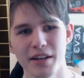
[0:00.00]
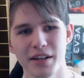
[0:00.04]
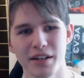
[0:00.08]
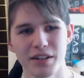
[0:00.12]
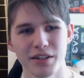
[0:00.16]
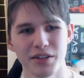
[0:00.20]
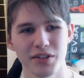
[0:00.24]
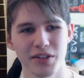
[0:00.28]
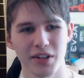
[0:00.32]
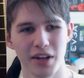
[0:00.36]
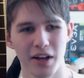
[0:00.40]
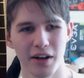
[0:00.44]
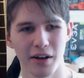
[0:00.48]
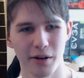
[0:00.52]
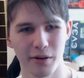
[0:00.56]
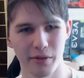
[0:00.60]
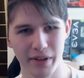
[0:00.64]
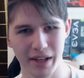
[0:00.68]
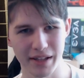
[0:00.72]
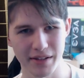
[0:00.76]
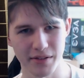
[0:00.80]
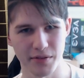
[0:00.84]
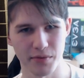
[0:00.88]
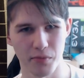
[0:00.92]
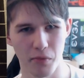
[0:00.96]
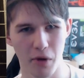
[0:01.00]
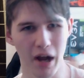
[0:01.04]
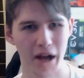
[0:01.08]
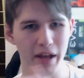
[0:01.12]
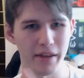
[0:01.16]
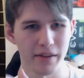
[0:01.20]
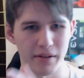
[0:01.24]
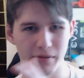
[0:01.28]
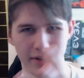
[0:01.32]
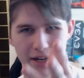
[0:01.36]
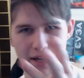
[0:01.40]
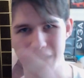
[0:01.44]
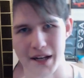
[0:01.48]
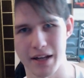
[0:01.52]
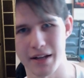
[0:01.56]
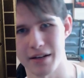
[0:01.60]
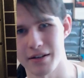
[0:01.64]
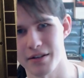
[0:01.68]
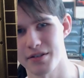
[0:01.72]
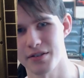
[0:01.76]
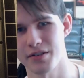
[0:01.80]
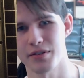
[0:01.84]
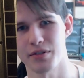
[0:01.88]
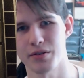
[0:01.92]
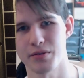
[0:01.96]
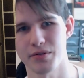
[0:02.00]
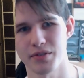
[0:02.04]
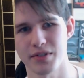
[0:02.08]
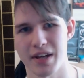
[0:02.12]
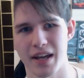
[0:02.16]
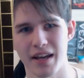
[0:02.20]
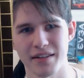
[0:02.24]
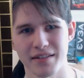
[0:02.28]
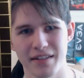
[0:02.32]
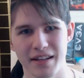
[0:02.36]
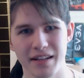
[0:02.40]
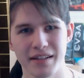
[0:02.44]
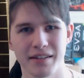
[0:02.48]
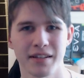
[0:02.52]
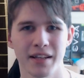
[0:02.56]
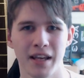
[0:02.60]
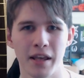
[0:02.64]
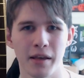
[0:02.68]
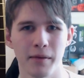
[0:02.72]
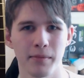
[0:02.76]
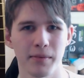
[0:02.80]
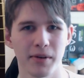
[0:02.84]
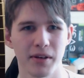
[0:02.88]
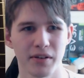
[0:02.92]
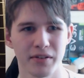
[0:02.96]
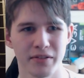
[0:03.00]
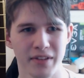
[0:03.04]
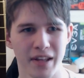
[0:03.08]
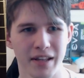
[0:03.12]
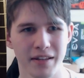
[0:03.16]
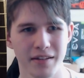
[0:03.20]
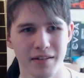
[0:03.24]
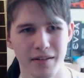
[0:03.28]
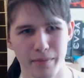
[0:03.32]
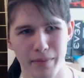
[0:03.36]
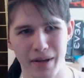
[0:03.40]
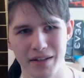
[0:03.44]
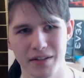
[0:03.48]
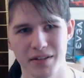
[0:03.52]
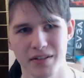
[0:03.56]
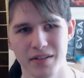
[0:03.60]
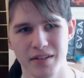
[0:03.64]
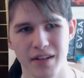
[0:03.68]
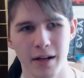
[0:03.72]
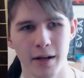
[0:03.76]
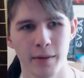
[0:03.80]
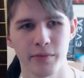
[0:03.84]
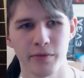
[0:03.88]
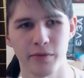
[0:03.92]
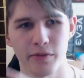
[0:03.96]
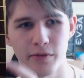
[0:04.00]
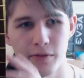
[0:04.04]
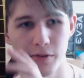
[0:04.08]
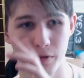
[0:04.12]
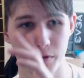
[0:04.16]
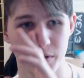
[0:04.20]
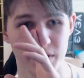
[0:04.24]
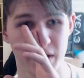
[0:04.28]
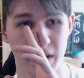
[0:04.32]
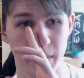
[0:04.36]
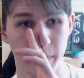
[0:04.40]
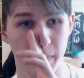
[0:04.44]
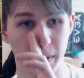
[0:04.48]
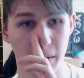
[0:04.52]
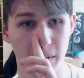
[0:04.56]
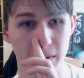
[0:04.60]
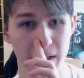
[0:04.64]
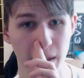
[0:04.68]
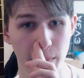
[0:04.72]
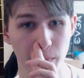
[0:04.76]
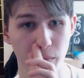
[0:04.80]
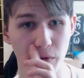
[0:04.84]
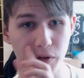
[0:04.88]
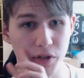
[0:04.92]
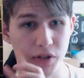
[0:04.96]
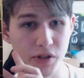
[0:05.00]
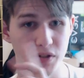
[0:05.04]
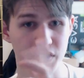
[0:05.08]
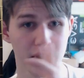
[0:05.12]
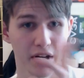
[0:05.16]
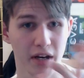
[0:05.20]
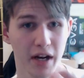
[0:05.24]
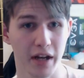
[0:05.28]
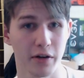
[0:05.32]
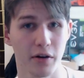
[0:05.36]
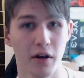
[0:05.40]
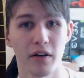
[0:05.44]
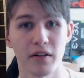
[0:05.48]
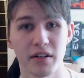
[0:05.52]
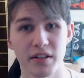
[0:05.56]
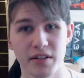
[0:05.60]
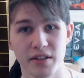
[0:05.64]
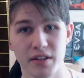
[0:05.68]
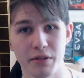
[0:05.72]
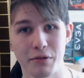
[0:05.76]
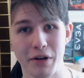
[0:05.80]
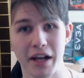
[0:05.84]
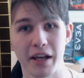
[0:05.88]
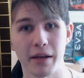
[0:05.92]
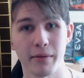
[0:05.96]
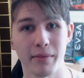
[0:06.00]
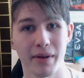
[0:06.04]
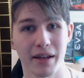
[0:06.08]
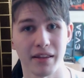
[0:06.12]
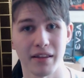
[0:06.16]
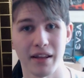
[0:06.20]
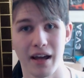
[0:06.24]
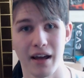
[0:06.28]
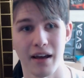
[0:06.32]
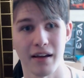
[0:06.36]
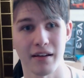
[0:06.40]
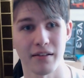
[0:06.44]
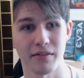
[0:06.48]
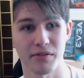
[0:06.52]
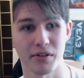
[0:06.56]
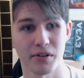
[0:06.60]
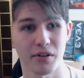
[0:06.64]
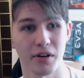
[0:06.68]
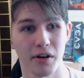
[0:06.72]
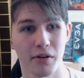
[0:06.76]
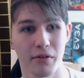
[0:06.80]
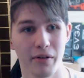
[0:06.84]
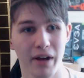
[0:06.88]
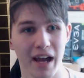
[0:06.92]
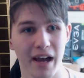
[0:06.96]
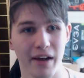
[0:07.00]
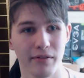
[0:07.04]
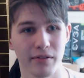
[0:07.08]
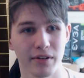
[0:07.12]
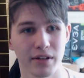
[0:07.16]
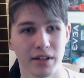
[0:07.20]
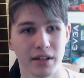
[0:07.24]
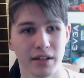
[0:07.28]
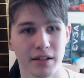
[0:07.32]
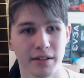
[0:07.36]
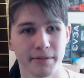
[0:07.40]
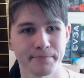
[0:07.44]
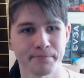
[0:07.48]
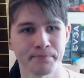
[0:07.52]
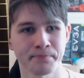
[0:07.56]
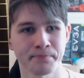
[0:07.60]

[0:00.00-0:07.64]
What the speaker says: So that's why the radiator is used as intake, because that's the best setup for CPU temperatures. And I'd honestly recommend that if you don't have